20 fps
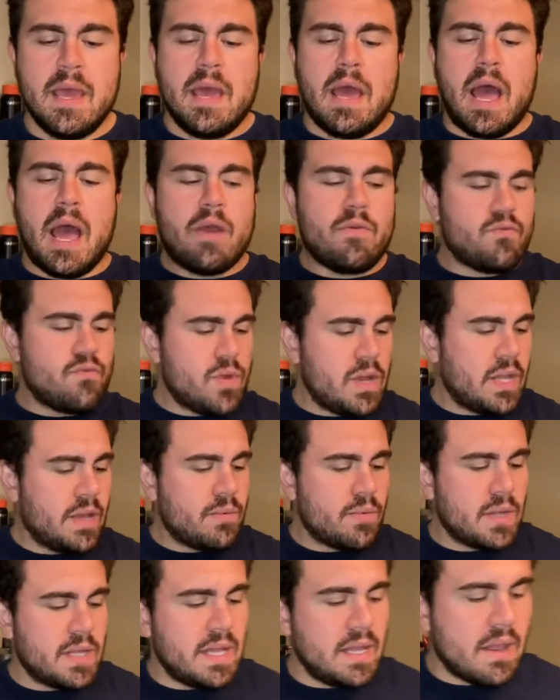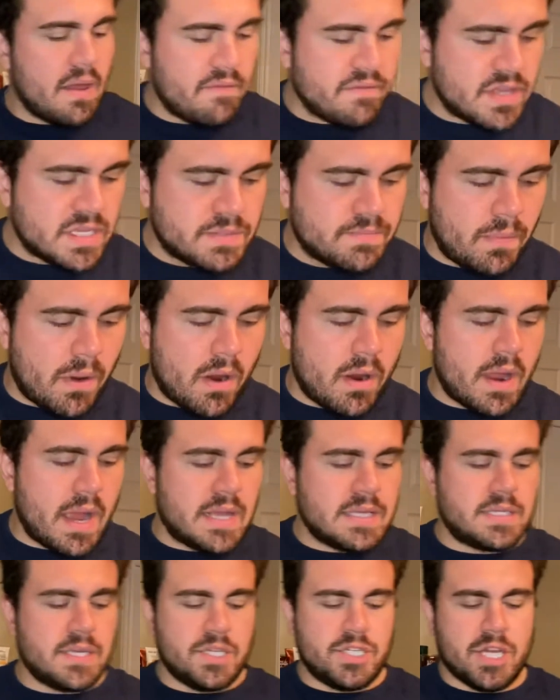I really, really love this bar. I
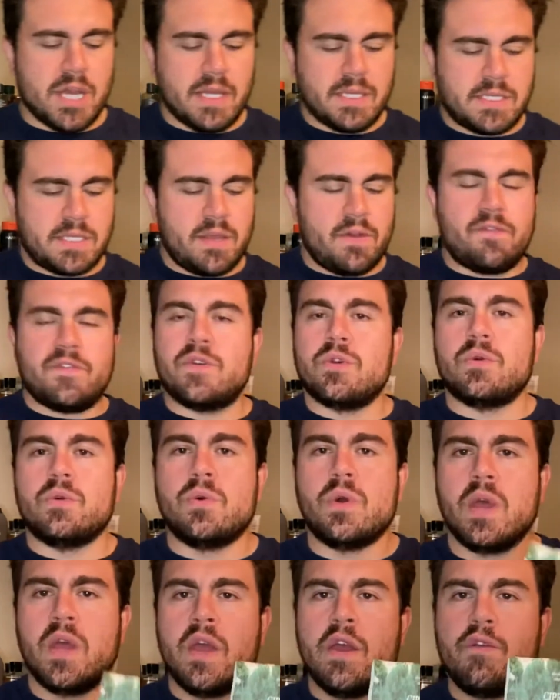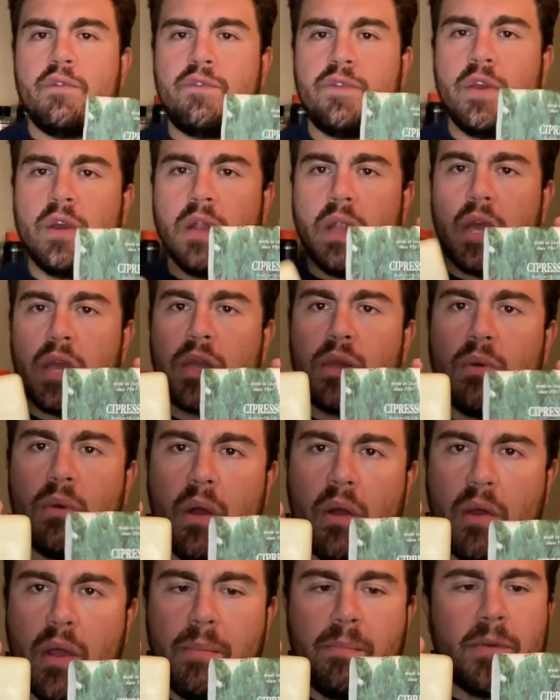suggest if you feel like you
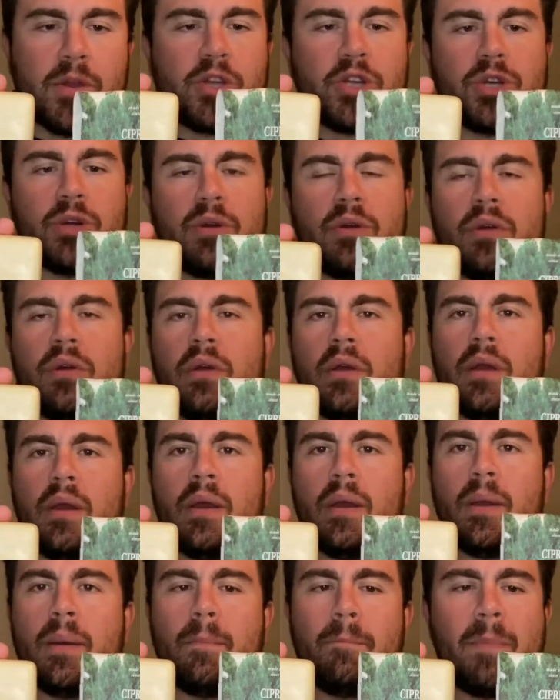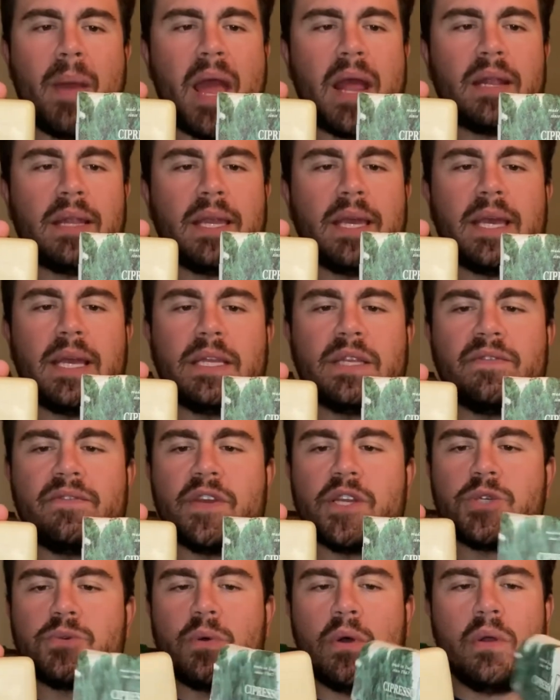are a mature, manly
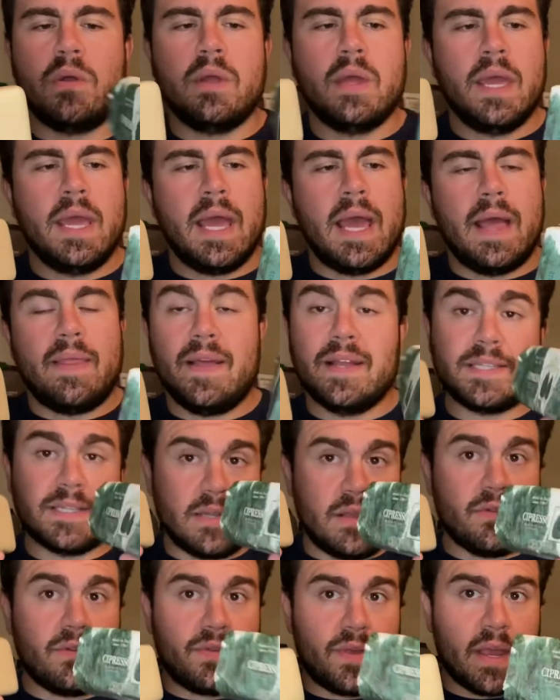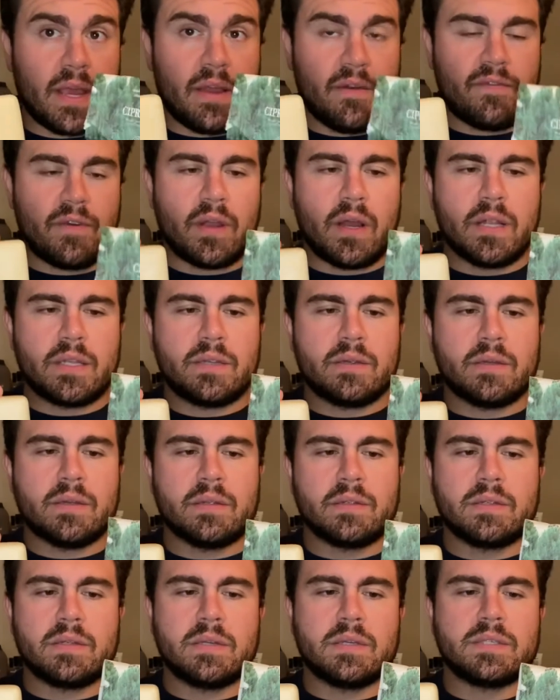individual, and that's another thing I forgot
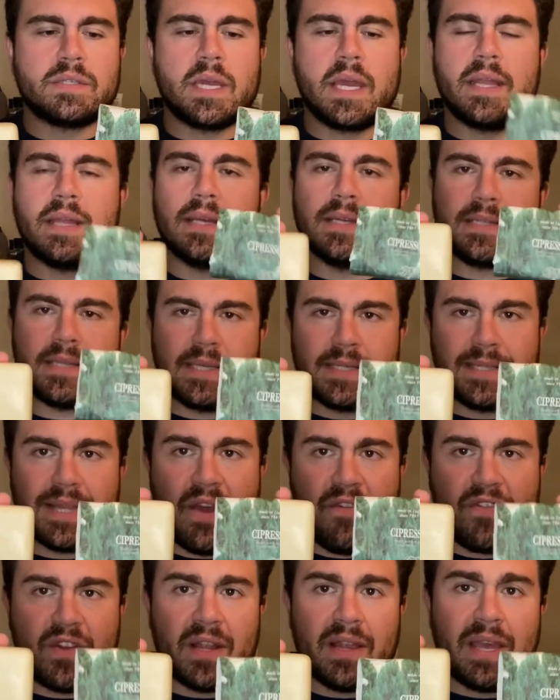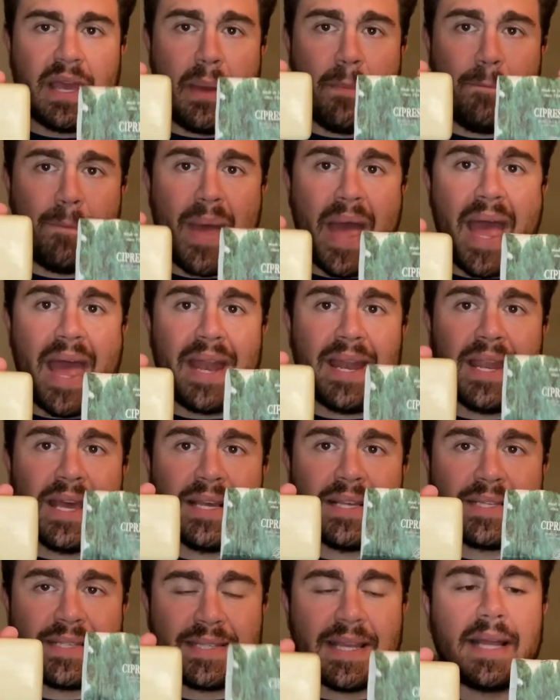to say, this is definitely a man
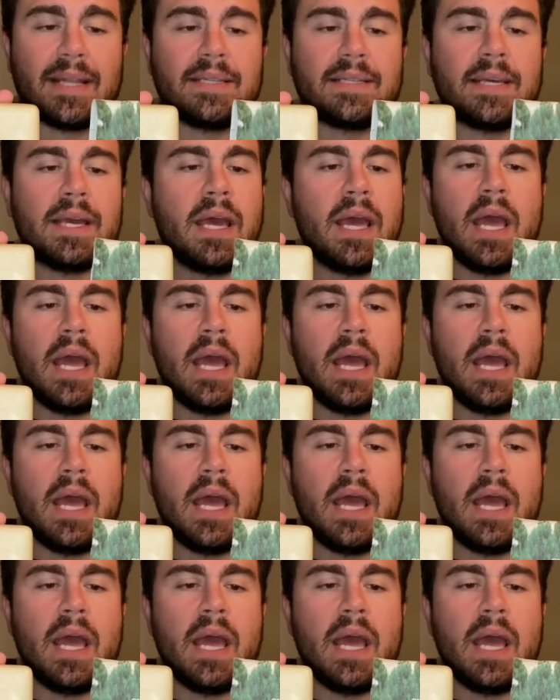scent.